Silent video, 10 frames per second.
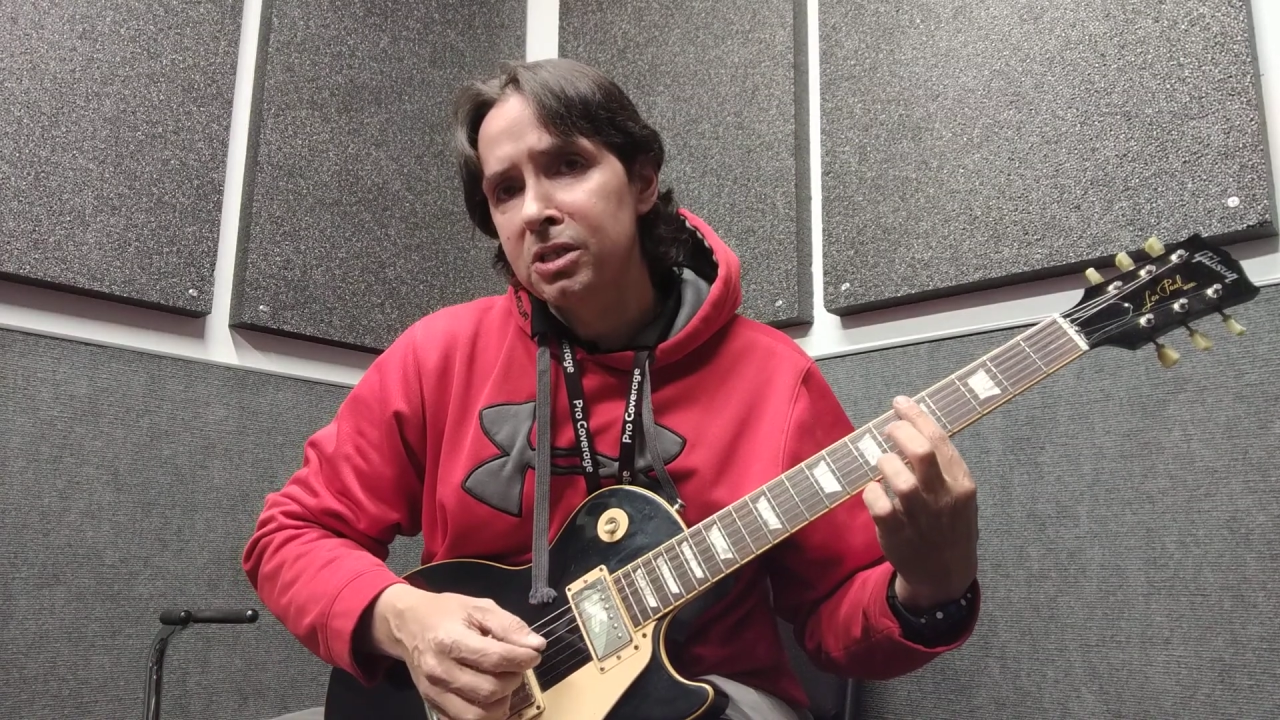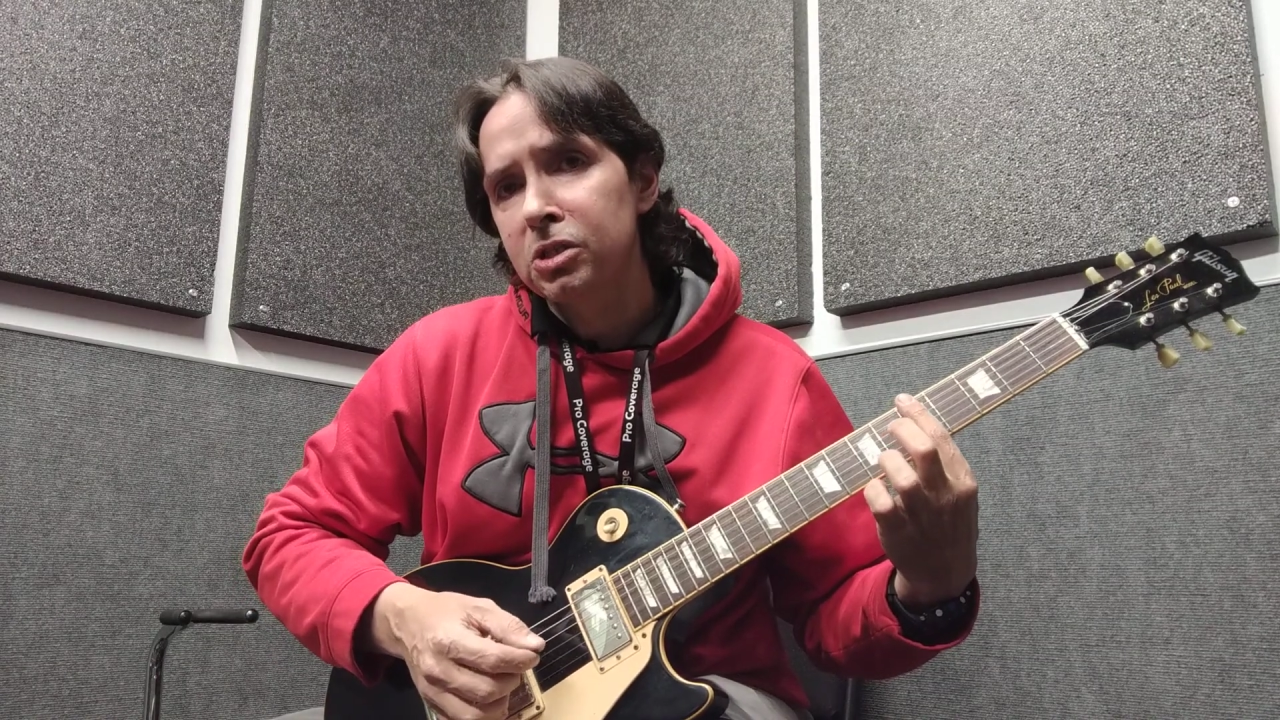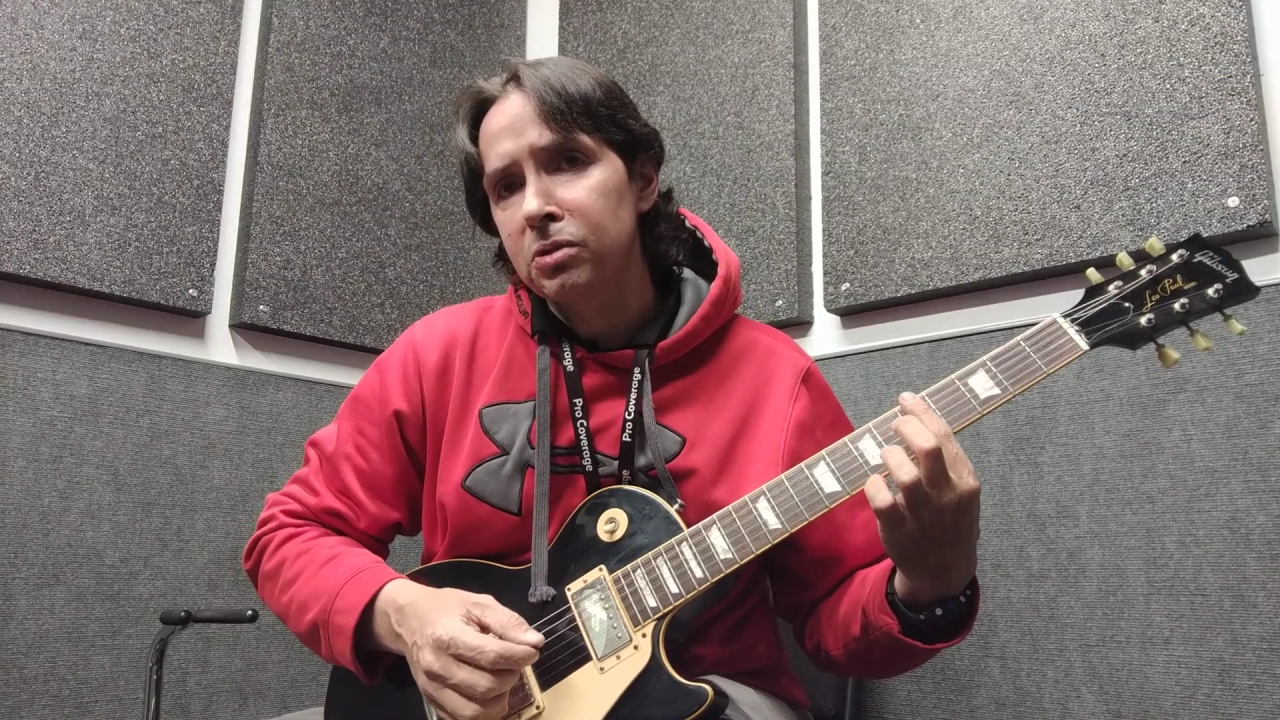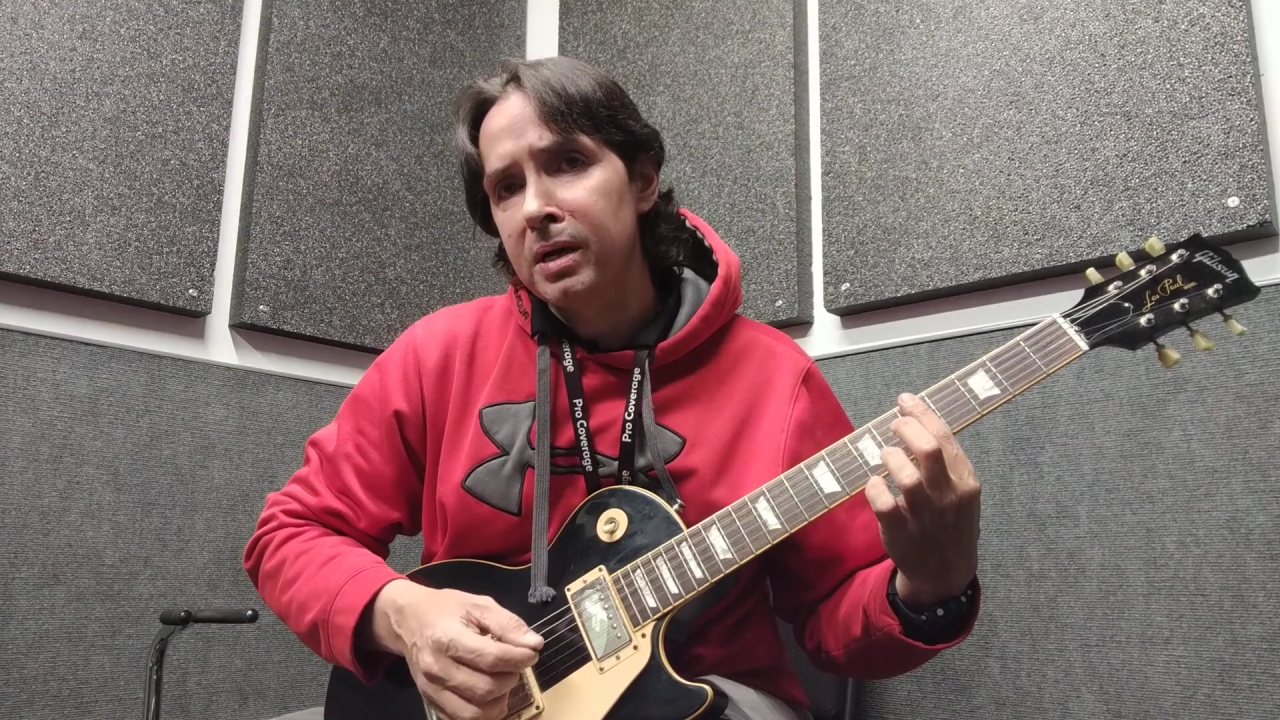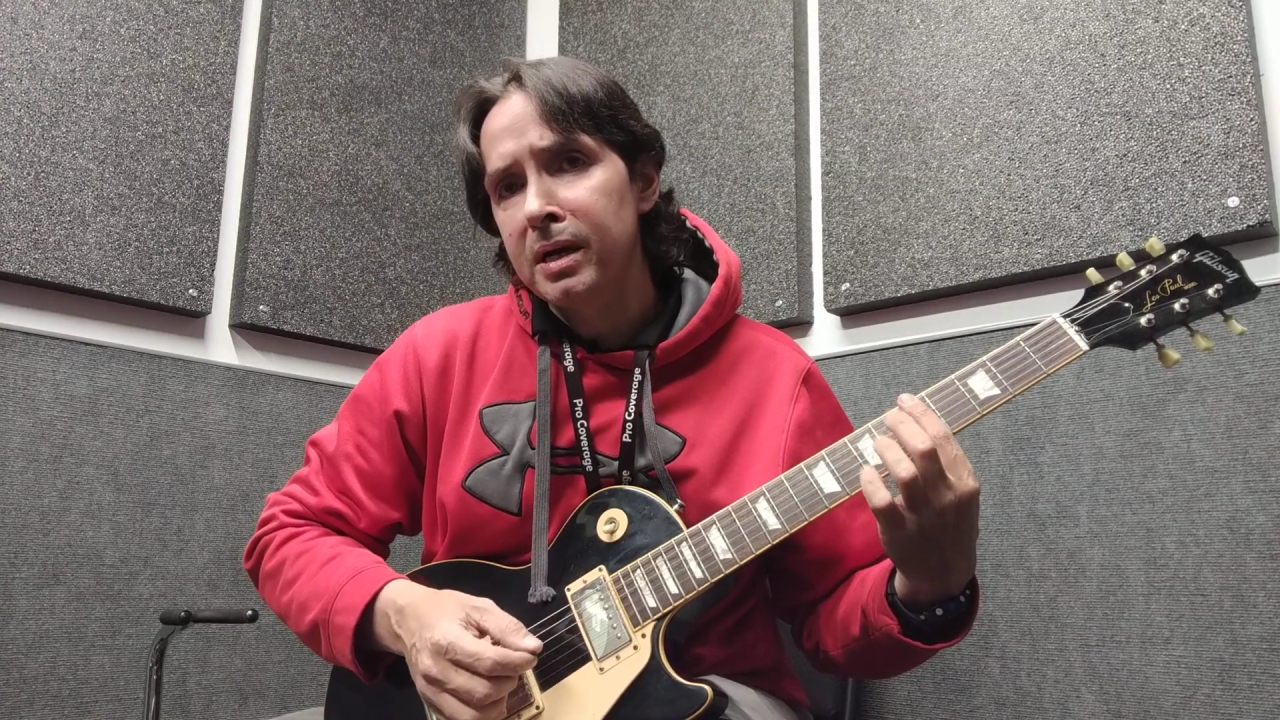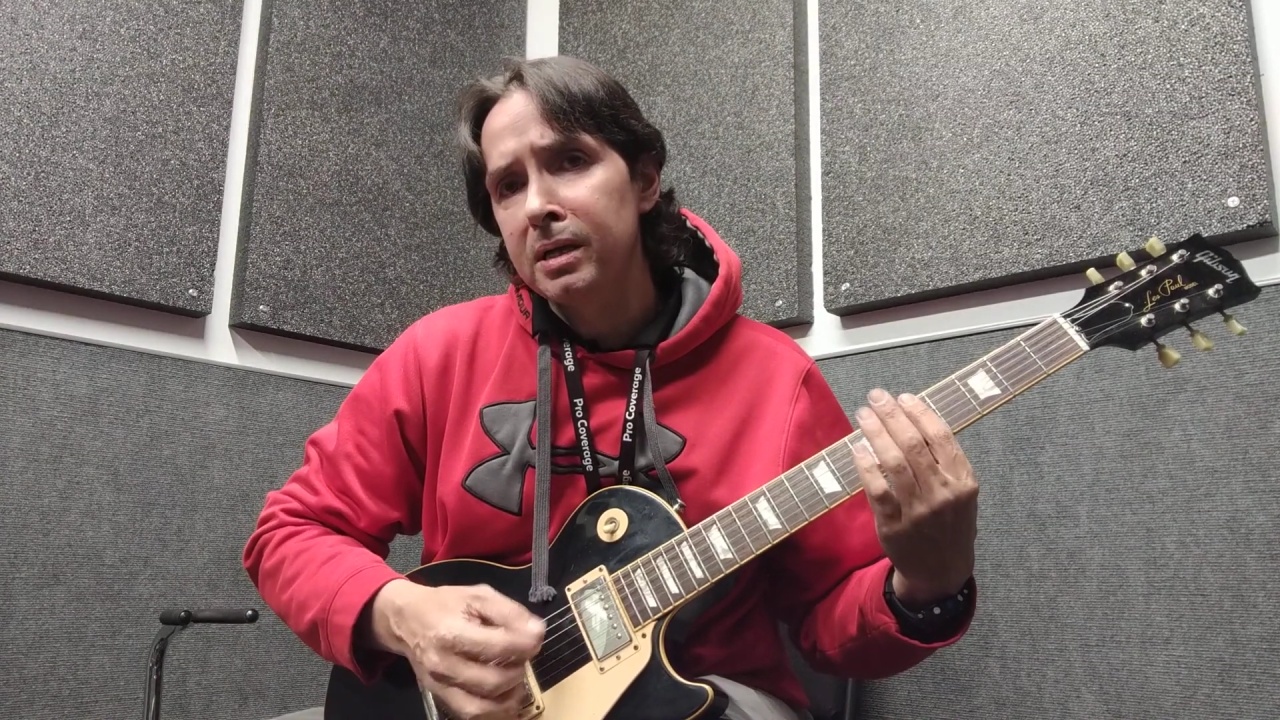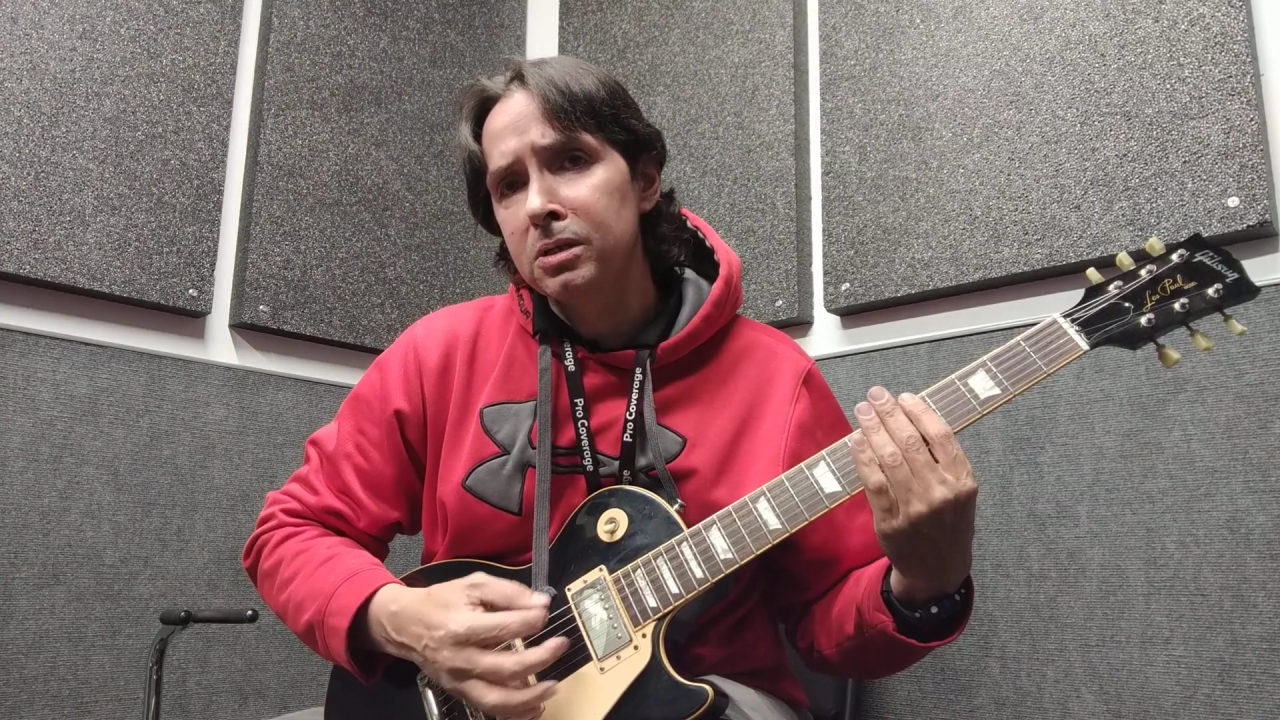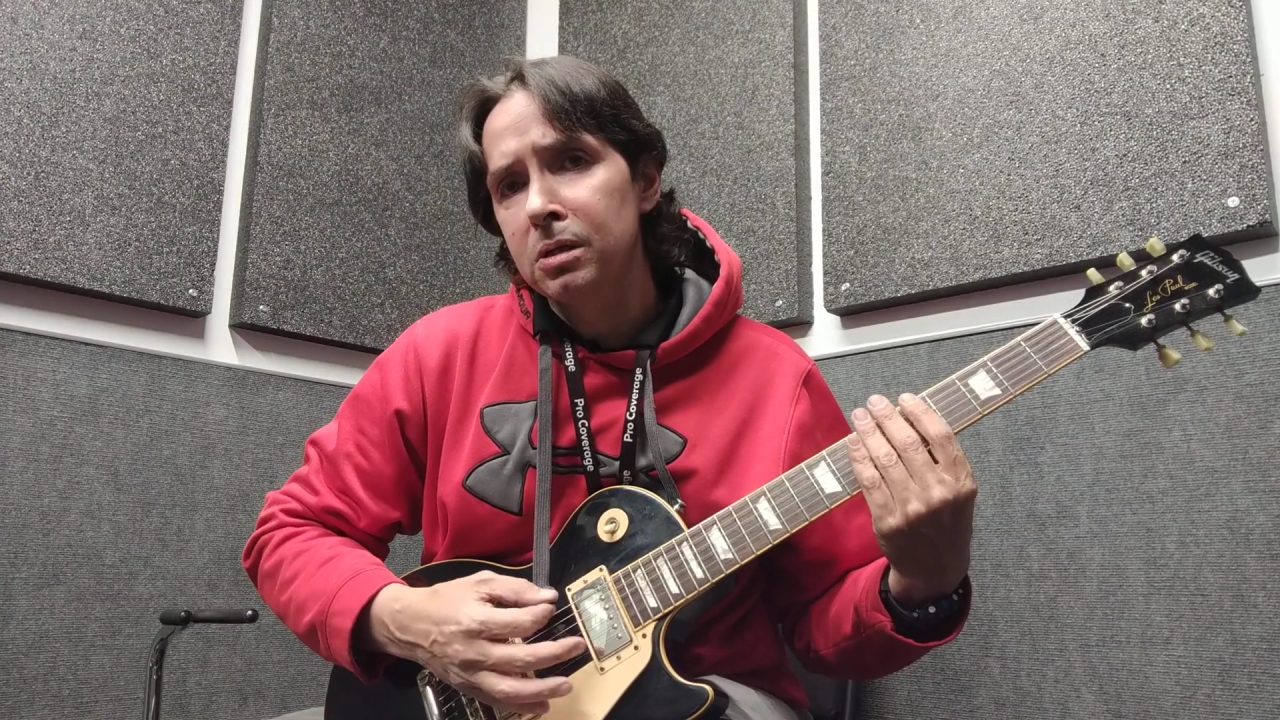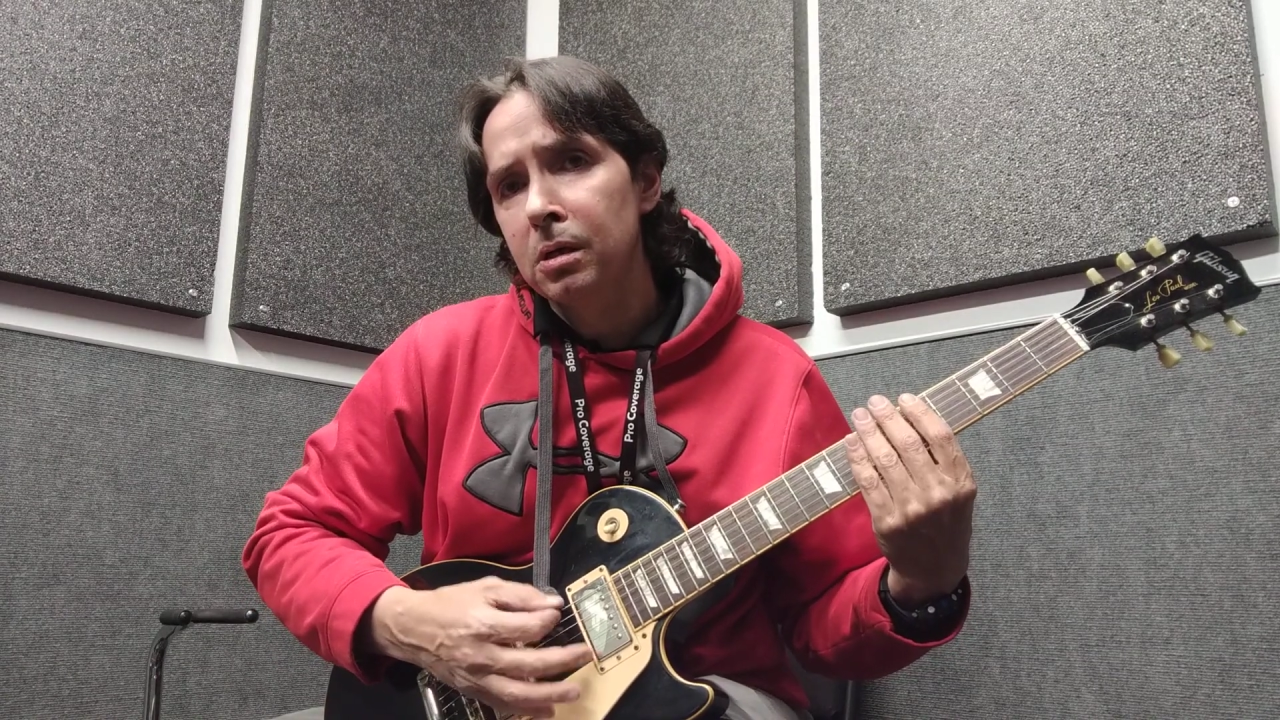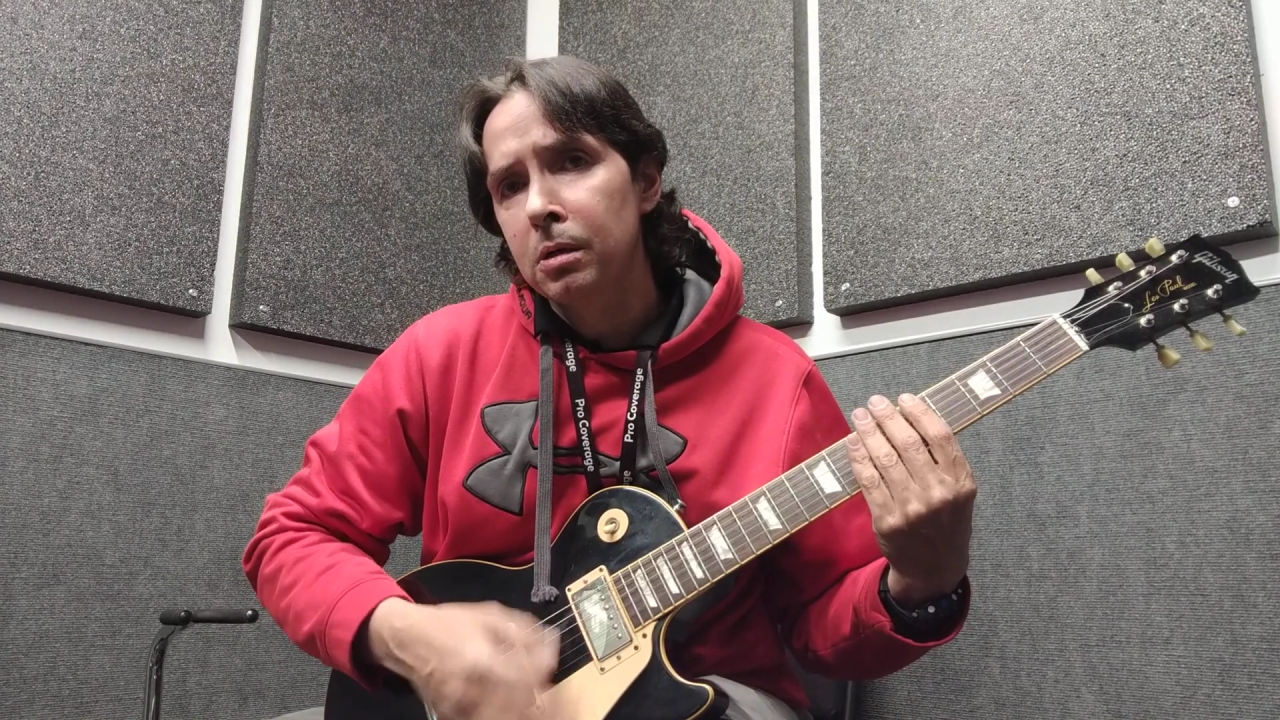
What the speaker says: the strings